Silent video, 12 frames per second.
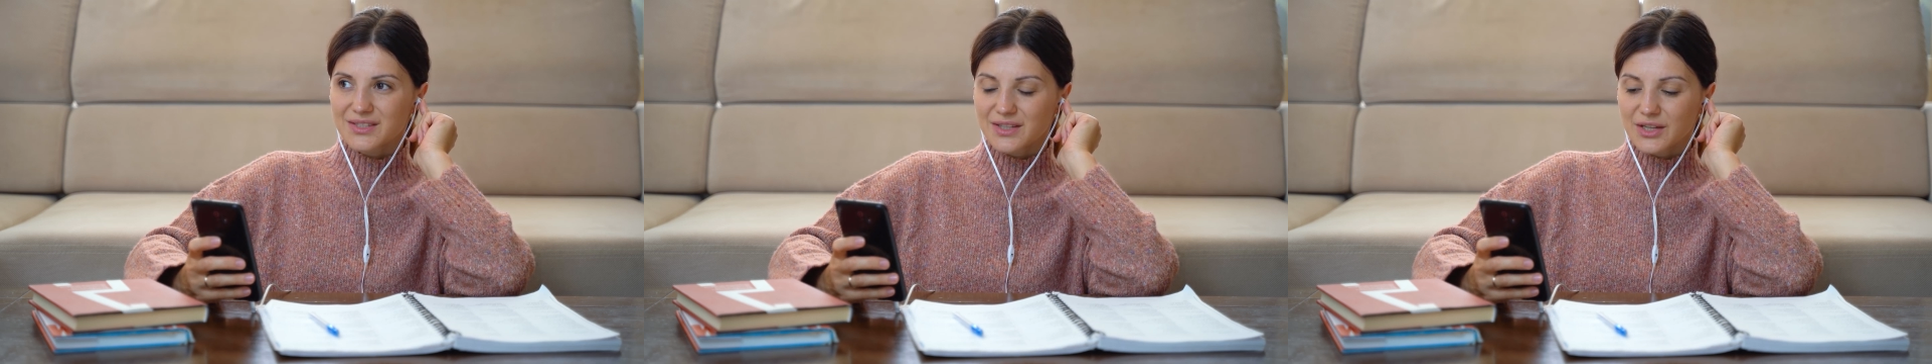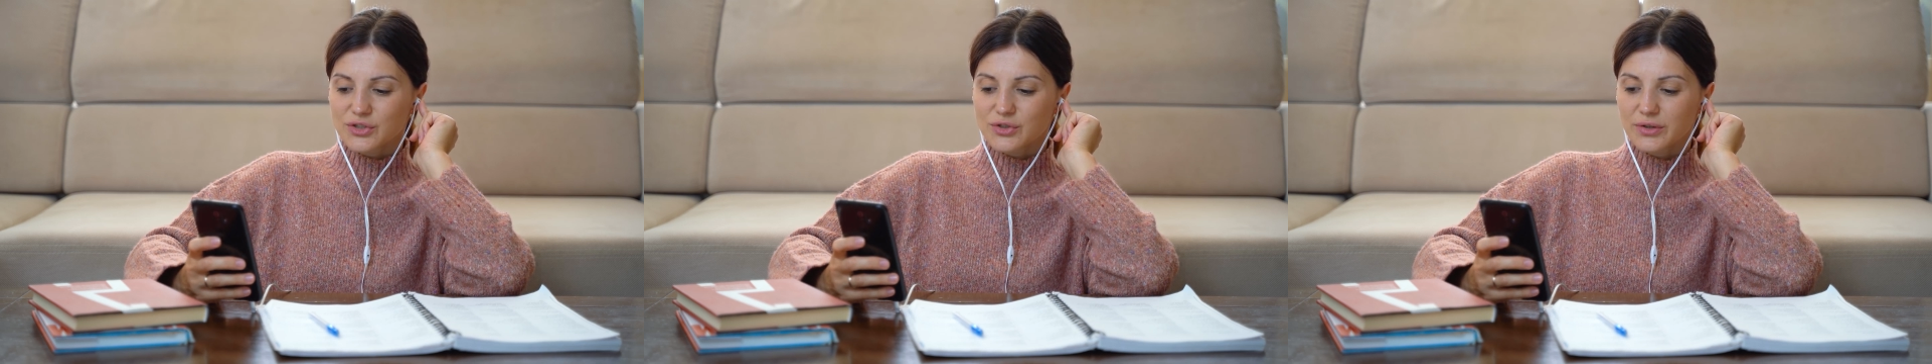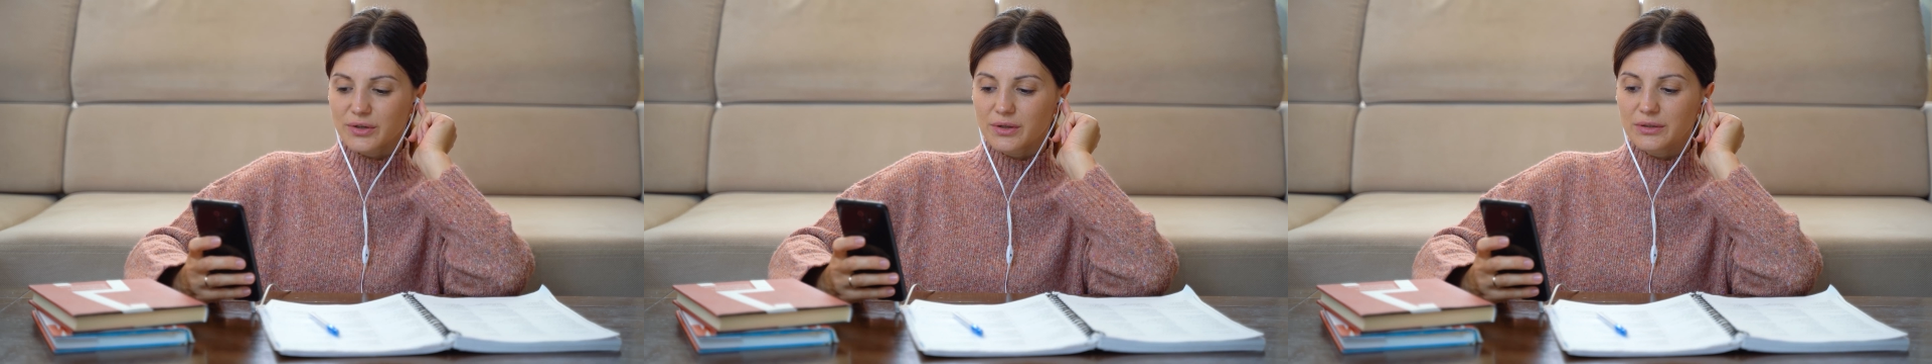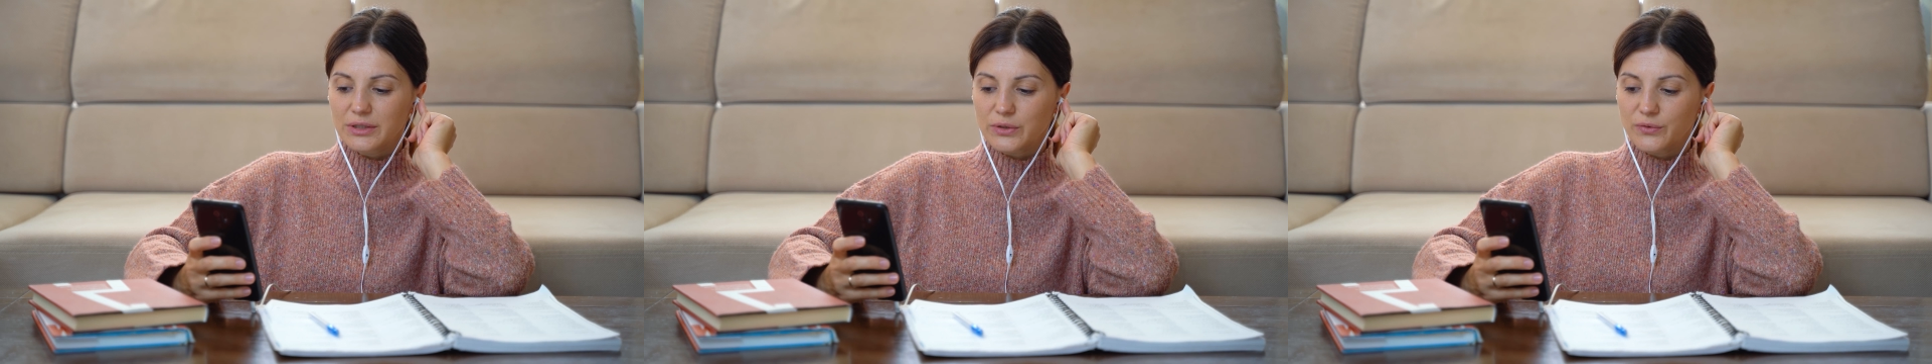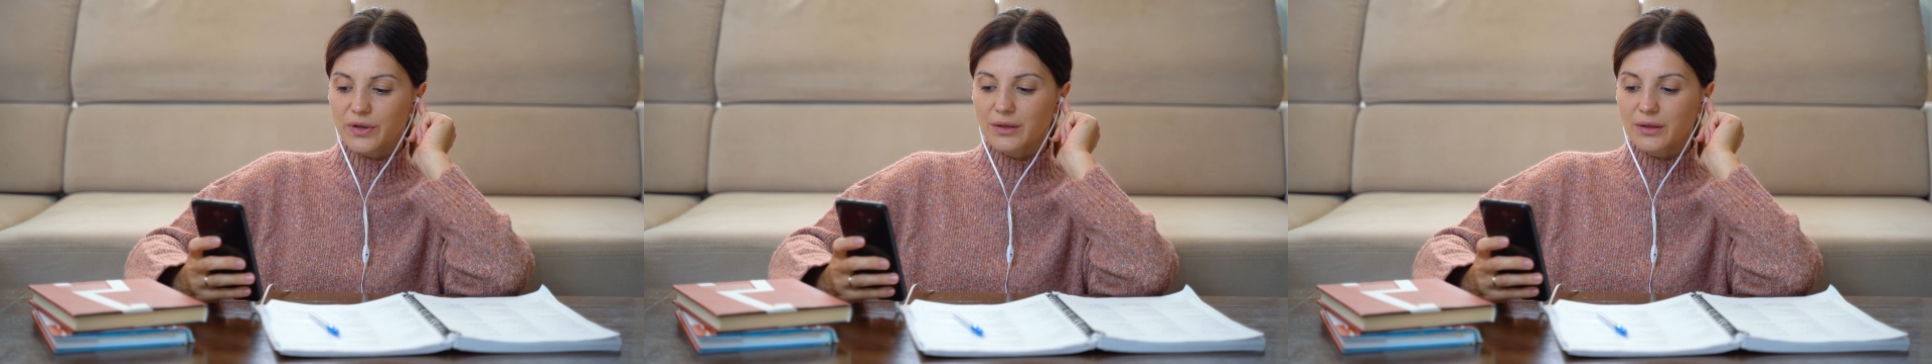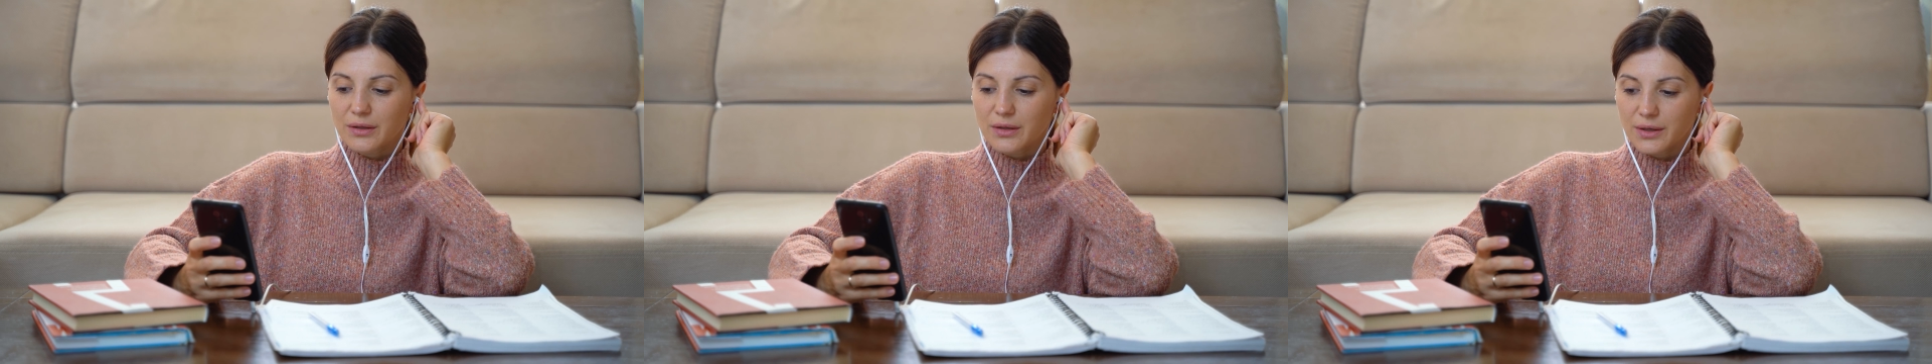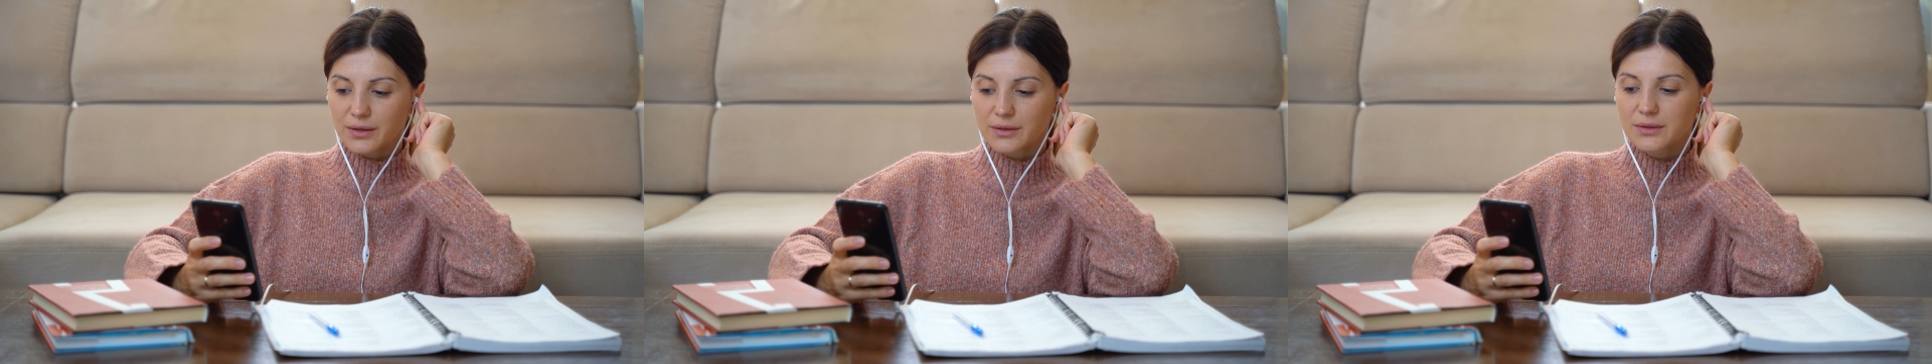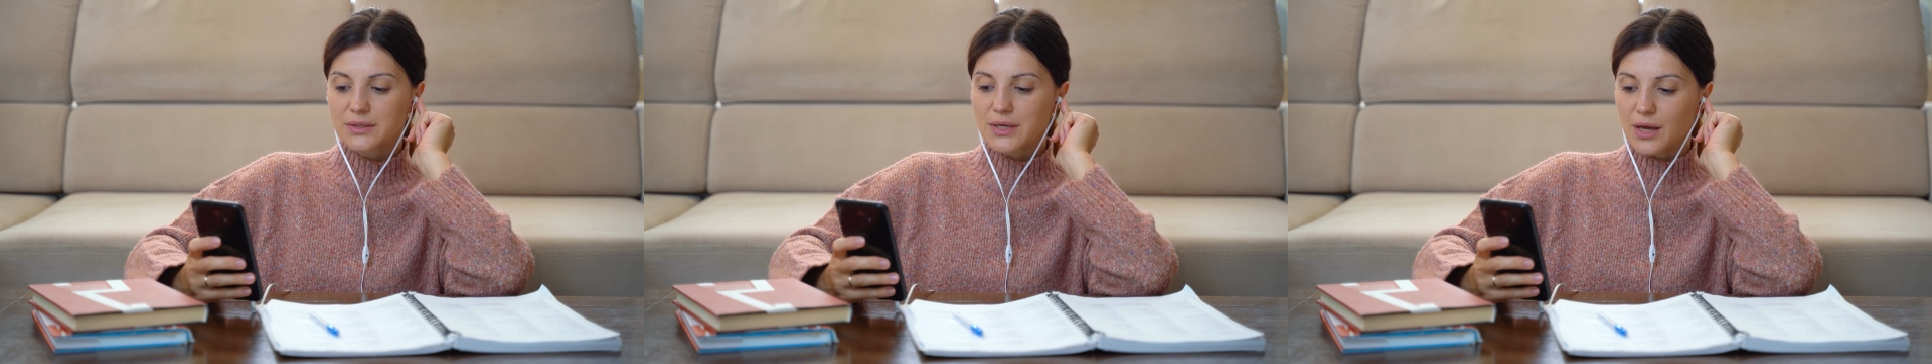note with its unique pitch
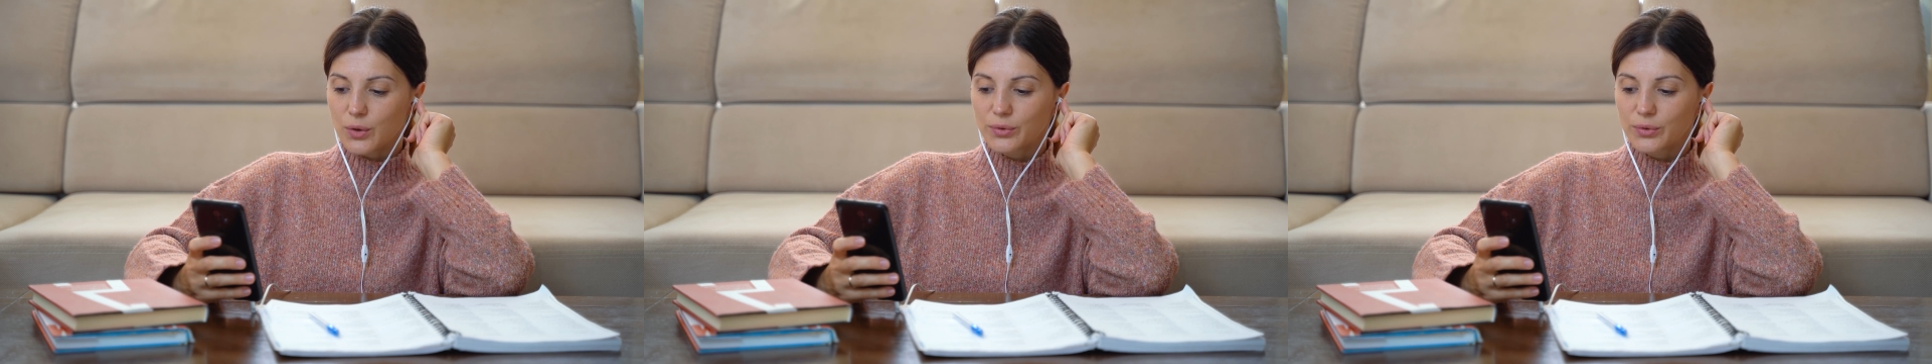contour.